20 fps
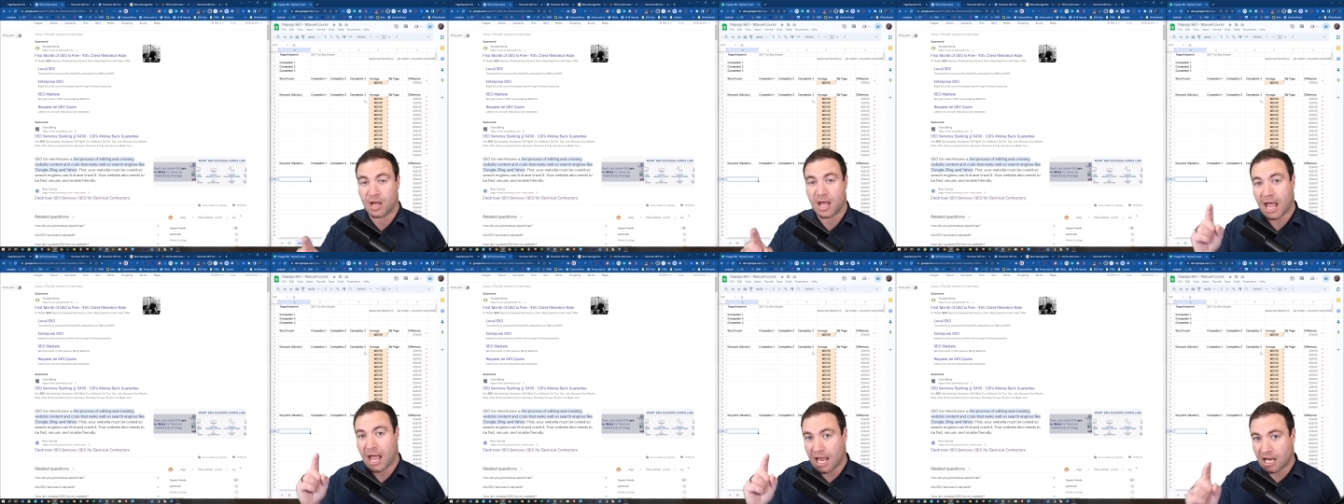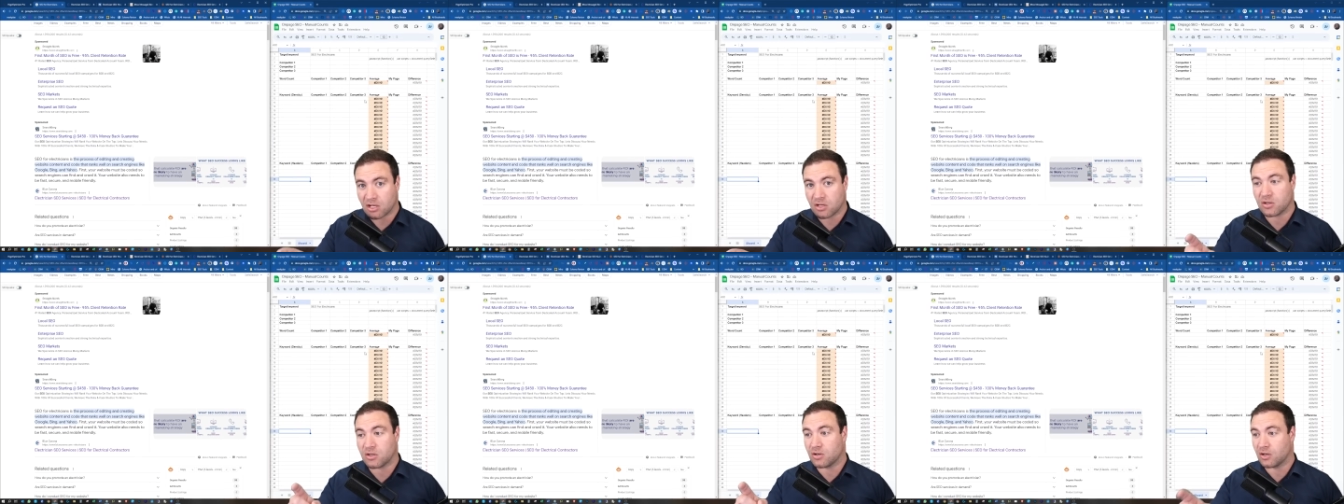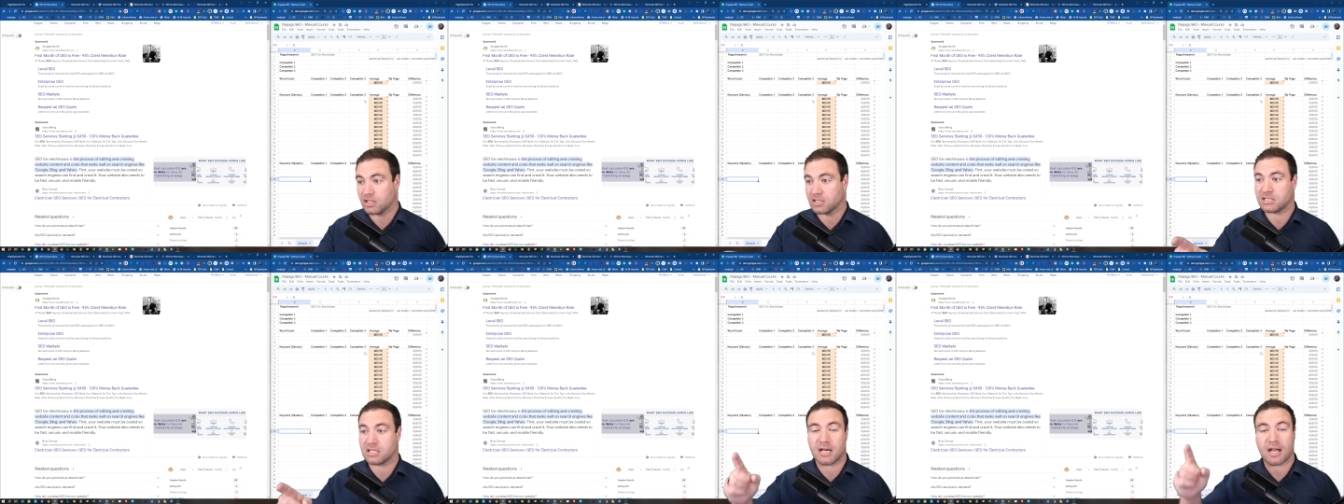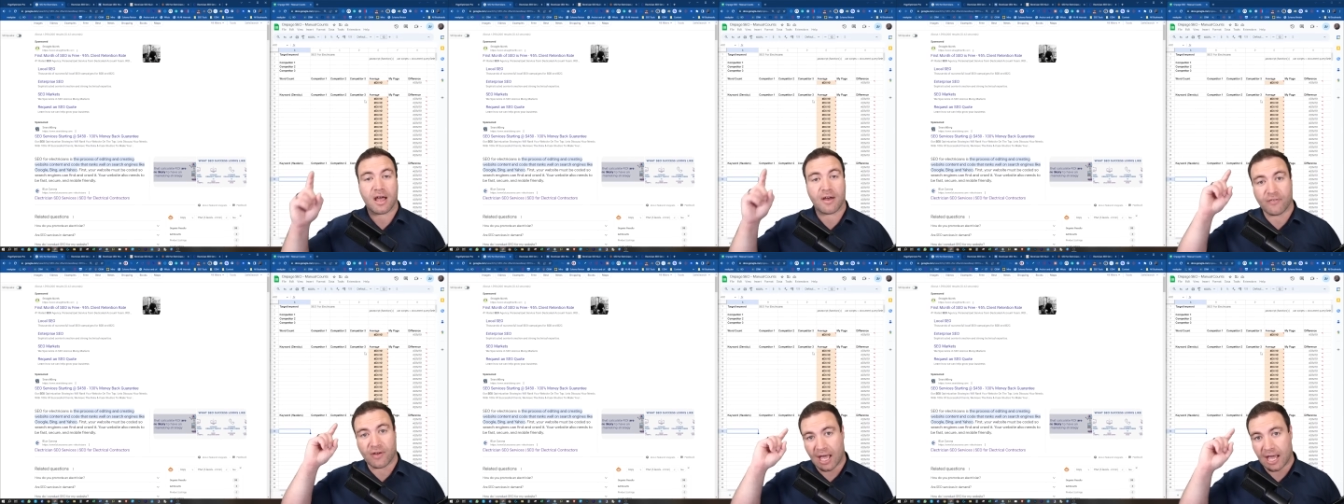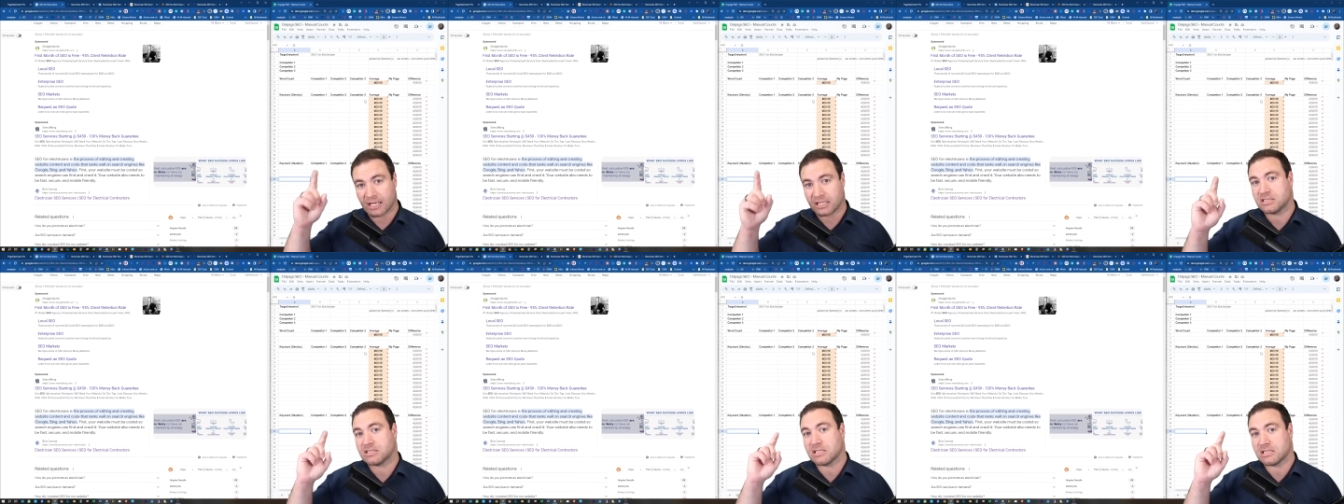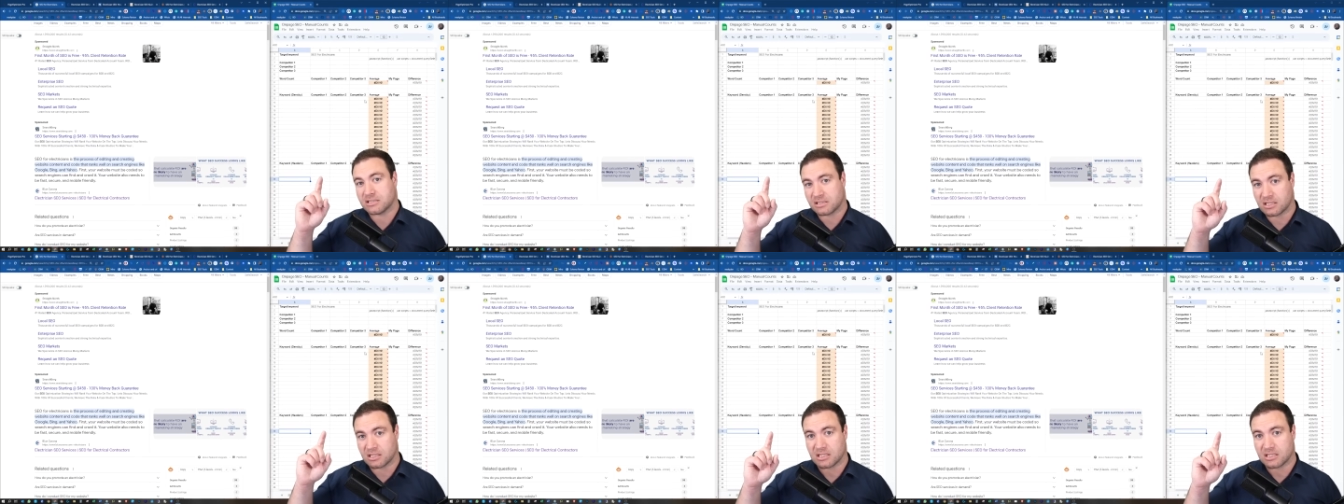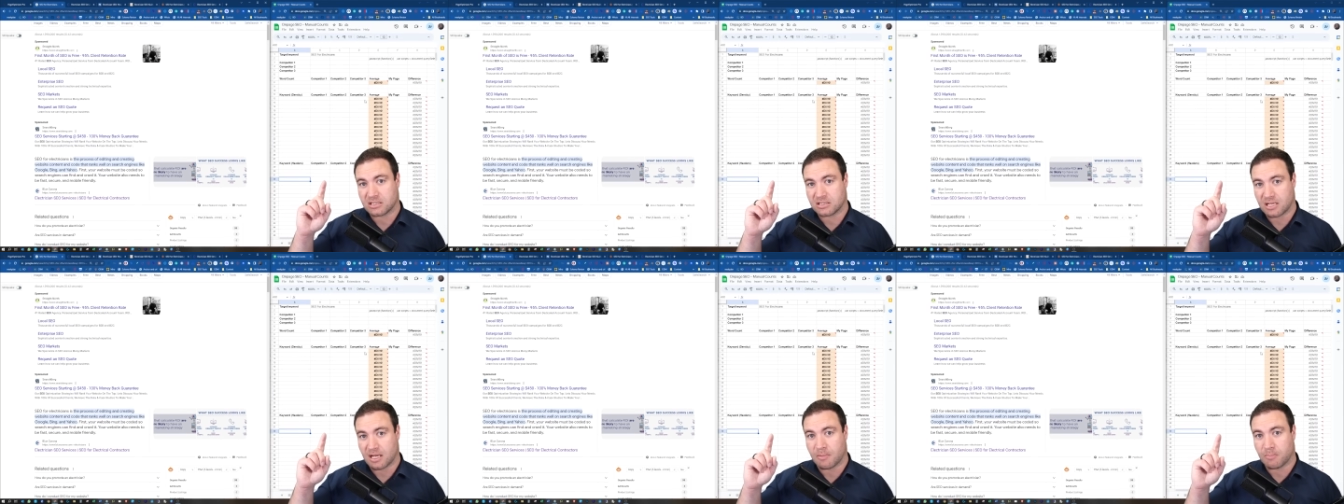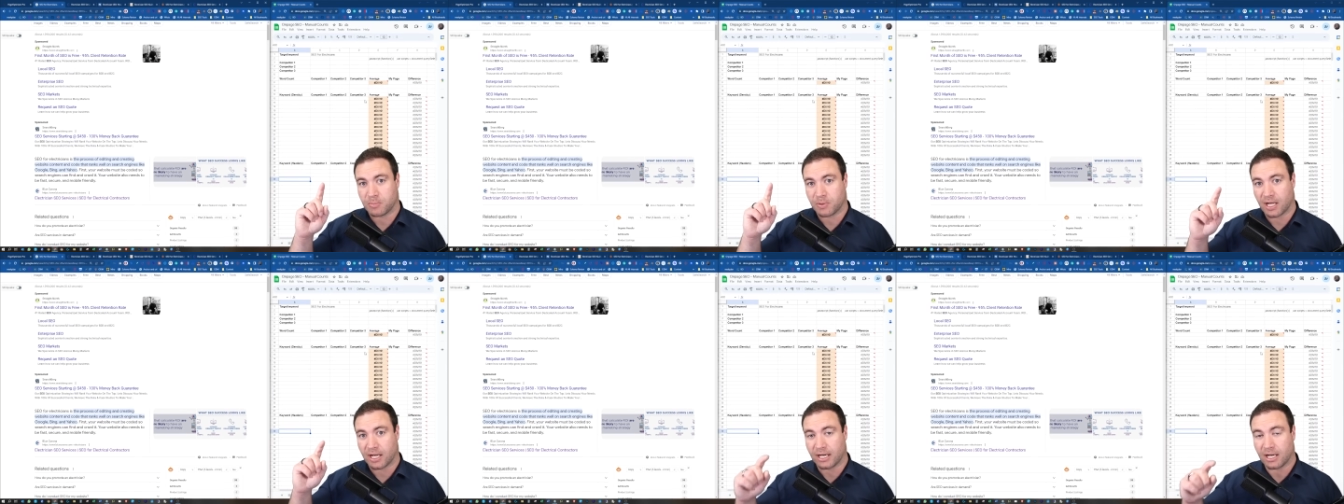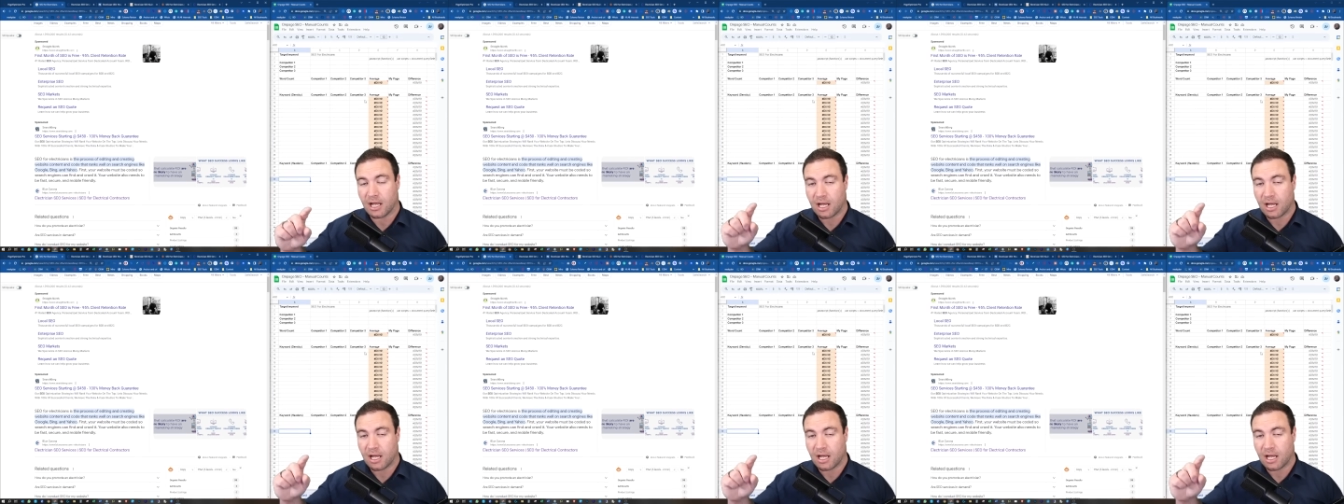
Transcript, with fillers: and you guys can have access to this template.